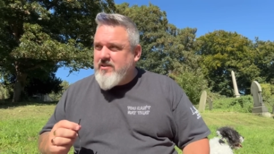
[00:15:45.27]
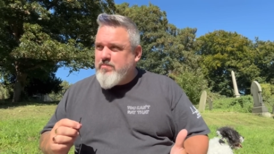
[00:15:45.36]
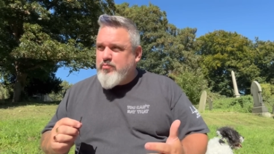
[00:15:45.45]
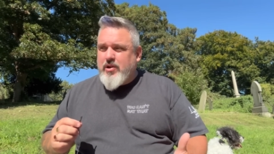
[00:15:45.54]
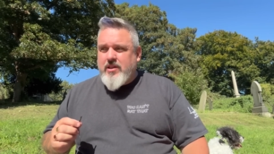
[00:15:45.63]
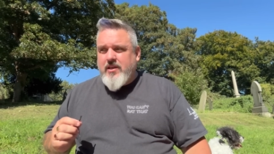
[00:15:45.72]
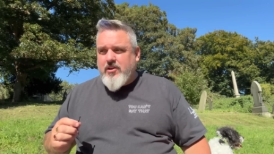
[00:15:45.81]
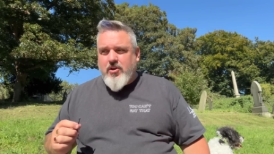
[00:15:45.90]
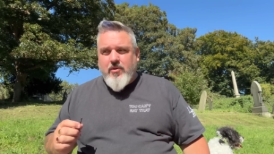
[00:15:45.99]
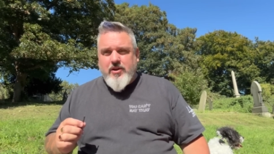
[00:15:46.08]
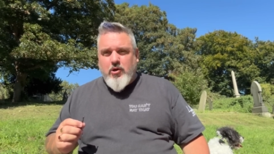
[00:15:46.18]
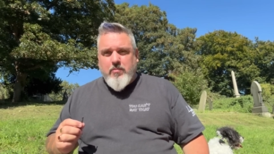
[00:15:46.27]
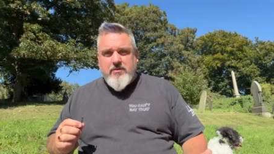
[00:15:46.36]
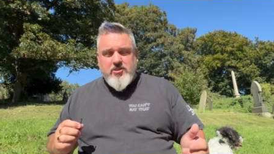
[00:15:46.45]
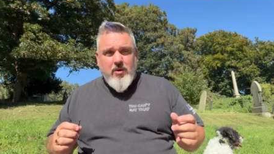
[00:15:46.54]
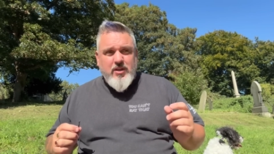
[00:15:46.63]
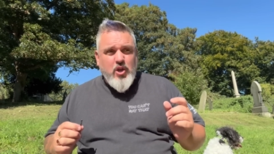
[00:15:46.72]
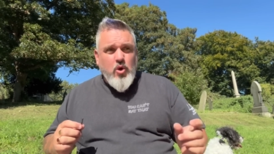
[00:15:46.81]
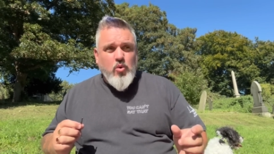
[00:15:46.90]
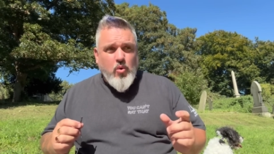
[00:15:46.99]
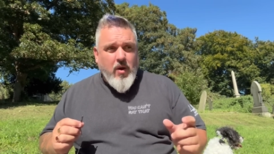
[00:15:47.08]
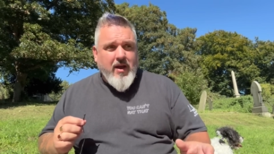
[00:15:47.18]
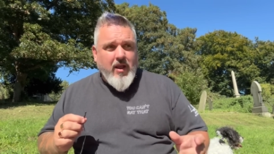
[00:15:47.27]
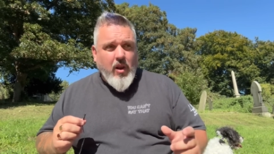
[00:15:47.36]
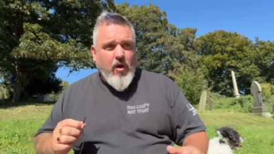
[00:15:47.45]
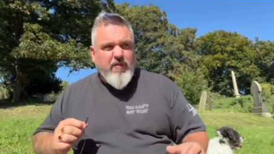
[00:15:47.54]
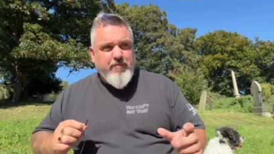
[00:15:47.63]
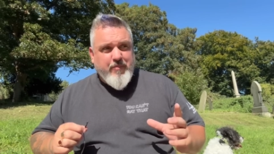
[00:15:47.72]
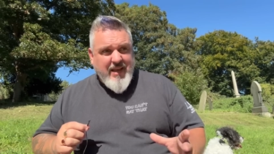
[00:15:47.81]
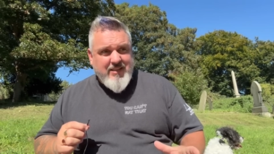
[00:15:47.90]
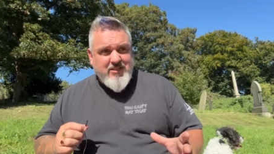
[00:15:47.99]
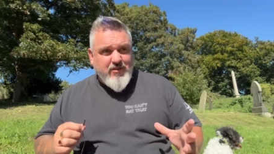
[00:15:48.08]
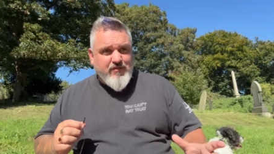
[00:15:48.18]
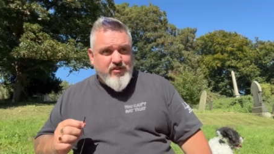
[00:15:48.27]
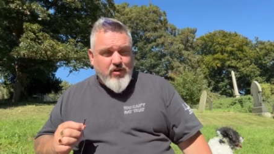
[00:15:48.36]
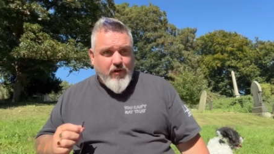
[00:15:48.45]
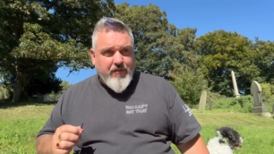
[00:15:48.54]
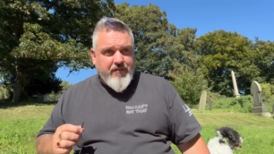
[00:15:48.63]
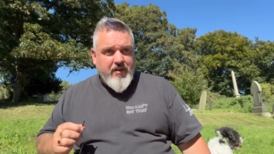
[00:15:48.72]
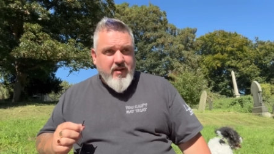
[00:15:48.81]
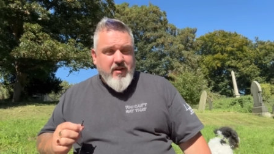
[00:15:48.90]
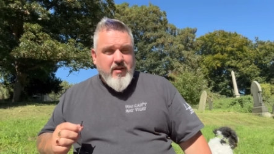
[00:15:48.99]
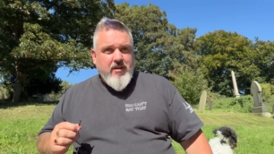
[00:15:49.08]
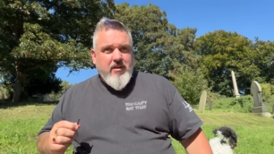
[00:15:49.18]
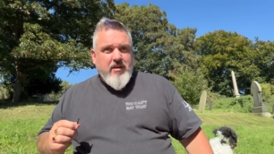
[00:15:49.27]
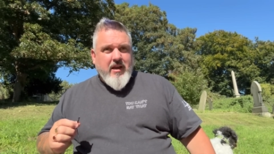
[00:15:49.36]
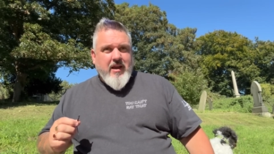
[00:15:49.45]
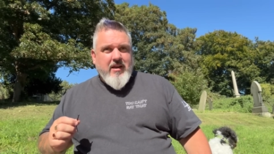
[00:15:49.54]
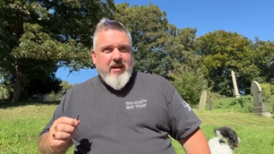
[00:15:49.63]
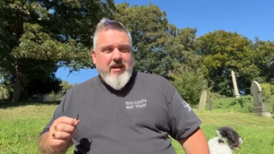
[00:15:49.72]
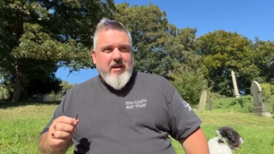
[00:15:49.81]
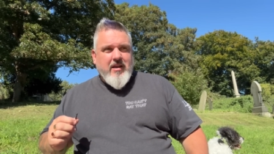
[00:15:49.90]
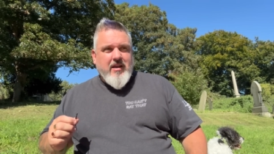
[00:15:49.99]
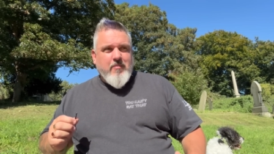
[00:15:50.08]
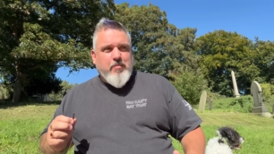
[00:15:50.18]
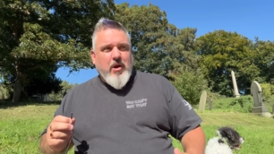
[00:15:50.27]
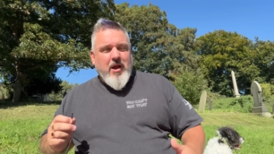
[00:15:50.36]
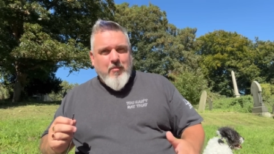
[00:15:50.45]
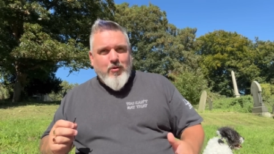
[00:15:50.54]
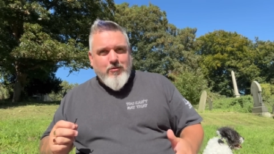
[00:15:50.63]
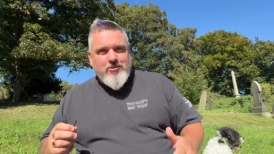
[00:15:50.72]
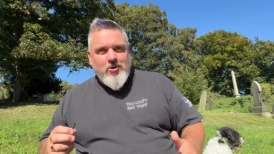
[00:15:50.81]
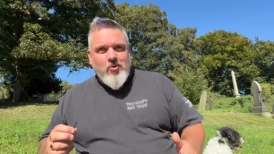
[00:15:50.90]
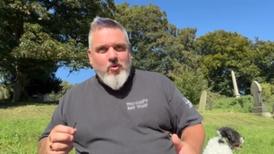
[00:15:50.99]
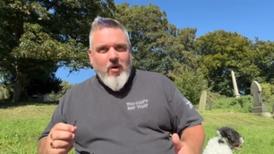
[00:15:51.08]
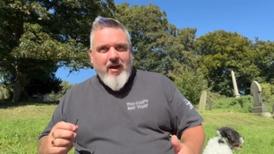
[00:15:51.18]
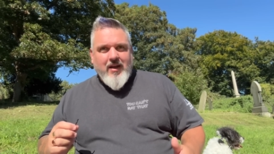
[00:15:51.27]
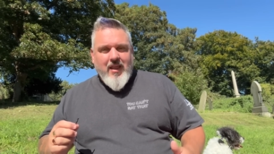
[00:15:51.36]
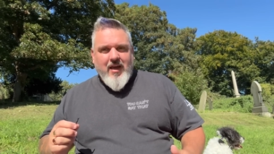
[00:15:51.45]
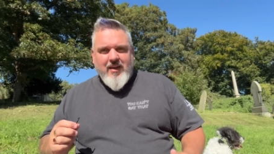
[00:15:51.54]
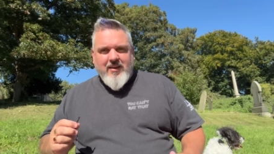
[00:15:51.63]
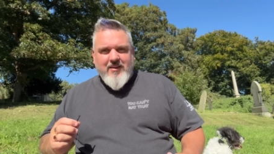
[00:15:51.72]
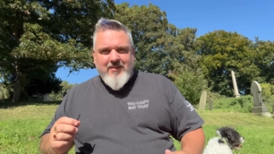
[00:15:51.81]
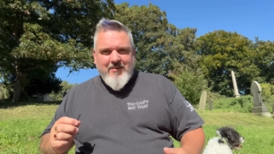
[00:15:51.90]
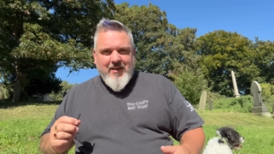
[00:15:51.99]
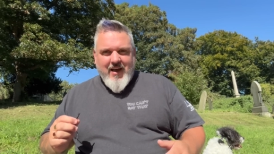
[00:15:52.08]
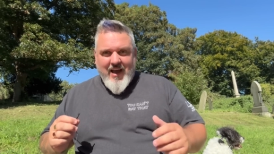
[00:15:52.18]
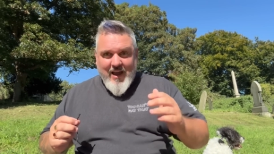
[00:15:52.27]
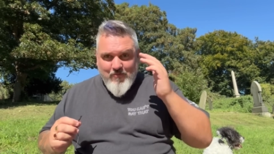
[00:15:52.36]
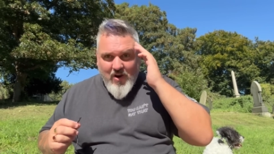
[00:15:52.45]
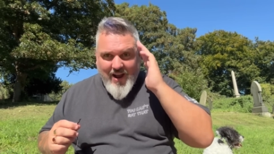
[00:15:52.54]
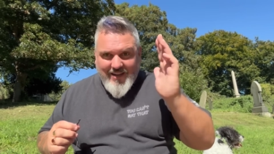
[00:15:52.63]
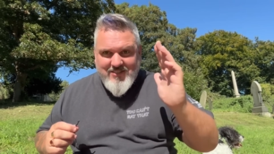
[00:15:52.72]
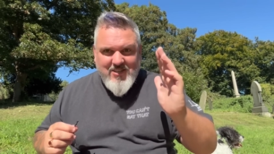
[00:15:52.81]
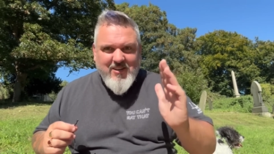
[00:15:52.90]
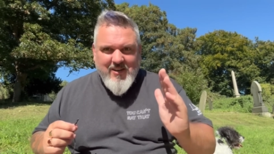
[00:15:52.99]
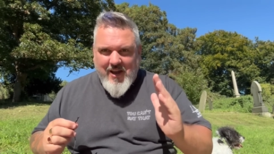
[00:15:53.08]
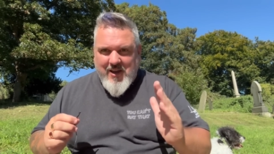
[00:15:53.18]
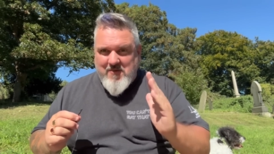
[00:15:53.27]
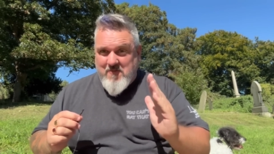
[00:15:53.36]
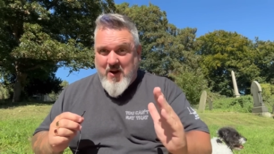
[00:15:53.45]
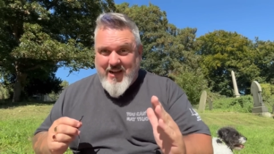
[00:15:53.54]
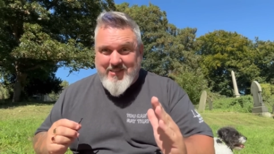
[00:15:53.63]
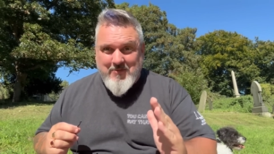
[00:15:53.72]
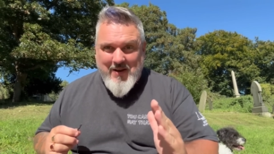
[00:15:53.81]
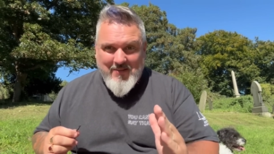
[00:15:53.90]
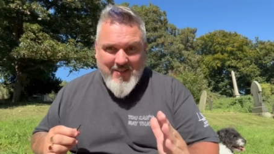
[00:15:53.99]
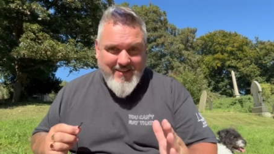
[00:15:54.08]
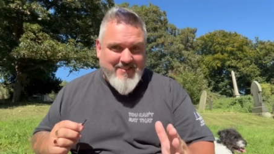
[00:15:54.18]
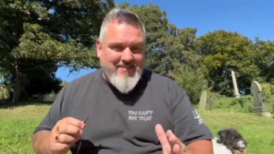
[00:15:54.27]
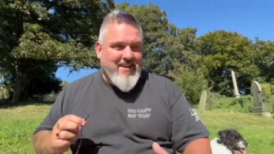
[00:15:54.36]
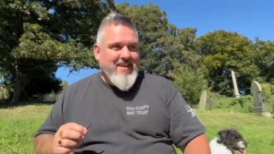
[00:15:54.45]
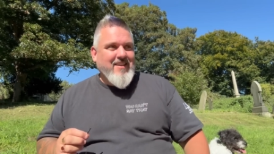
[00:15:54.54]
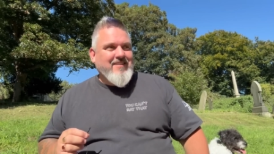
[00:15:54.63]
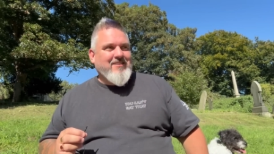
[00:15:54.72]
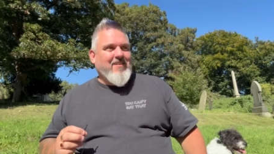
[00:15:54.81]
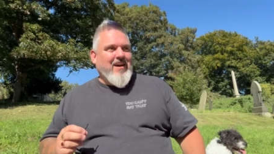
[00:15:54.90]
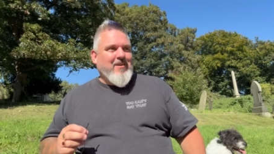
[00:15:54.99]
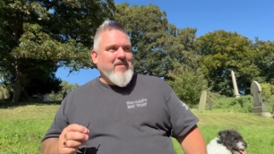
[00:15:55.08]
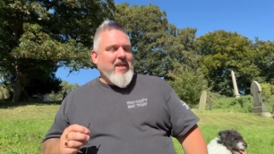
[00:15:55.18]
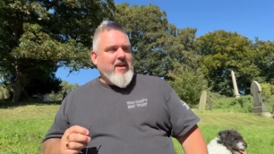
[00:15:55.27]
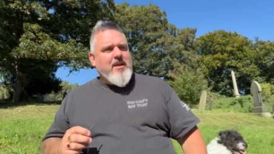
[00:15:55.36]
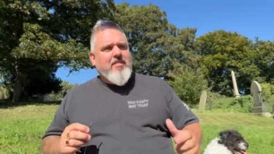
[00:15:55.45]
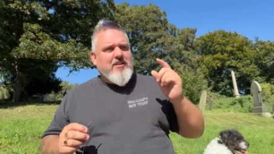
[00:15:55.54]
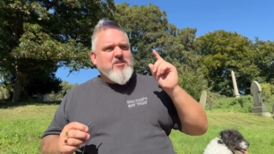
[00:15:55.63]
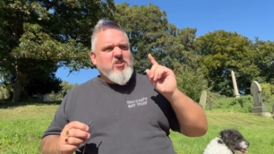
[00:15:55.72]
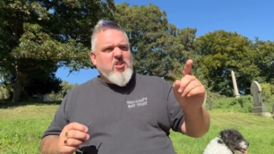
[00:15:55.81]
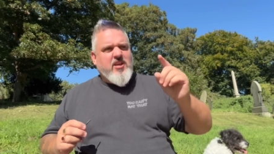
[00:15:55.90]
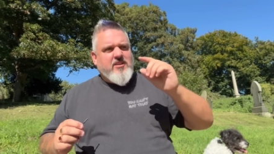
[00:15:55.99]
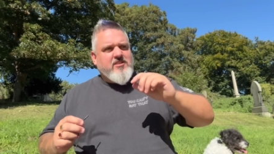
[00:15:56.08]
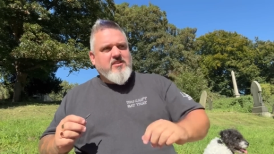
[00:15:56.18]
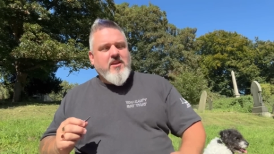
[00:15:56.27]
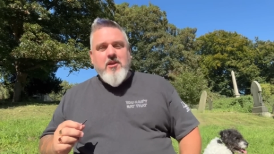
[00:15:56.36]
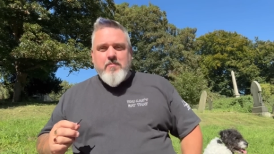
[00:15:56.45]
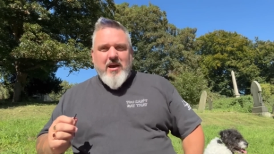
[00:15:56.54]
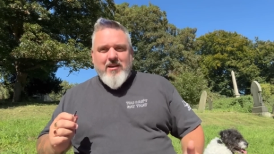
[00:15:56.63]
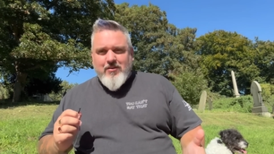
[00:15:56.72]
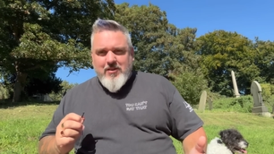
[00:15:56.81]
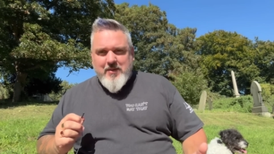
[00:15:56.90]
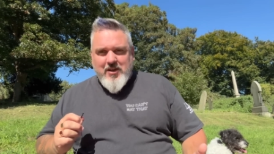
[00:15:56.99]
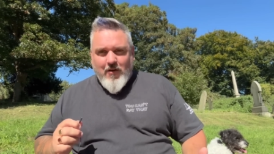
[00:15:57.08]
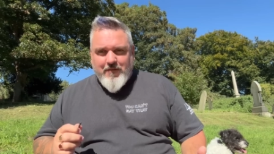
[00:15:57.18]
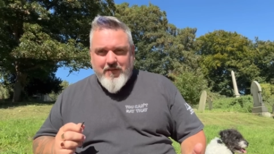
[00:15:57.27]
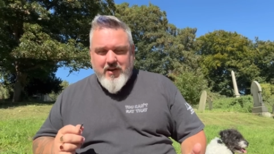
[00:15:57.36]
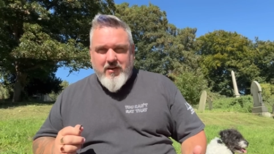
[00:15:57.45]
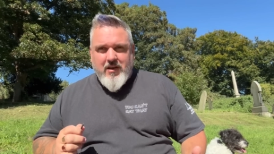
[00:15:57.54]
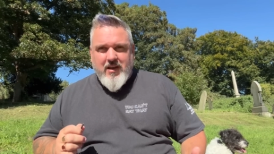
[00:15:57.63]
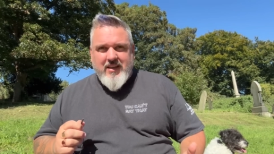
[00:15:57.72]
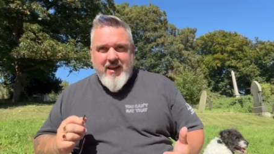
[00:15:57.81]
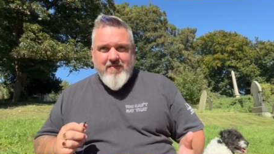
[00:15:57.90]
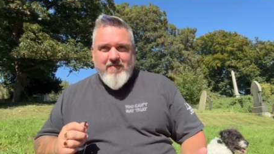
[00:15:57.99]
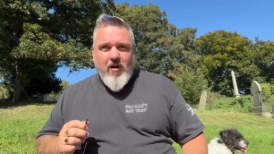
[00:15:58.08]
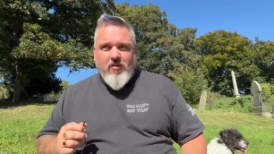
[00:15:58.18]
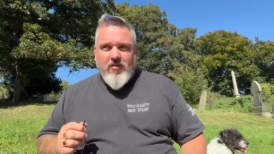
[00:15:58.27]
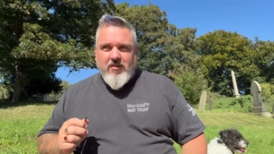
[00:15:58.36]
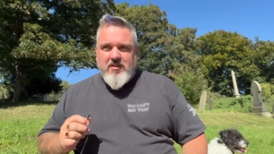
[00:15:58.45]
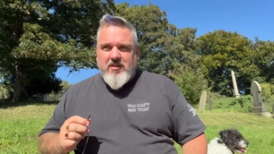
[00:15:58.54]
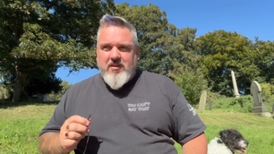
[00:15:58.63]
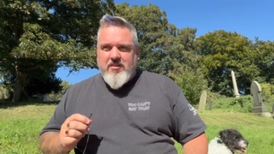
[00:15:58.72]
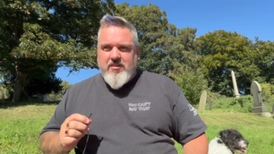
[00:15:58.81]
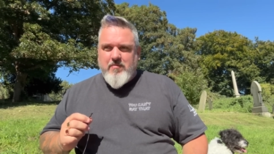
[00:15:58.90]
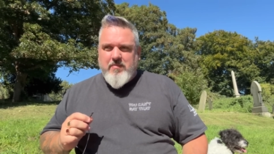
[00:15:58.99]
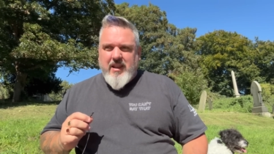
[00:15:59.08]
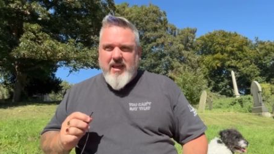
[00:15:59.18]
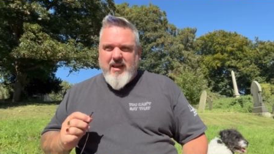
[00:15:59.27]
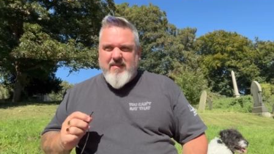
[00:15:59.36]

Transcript: brilliant growing up. So I know quite a lot of bits of stuff, but I'm also quite like, I am right about this. So I'll be like, yeah, this is this, but I'd rather be confident and get it wrong than be like,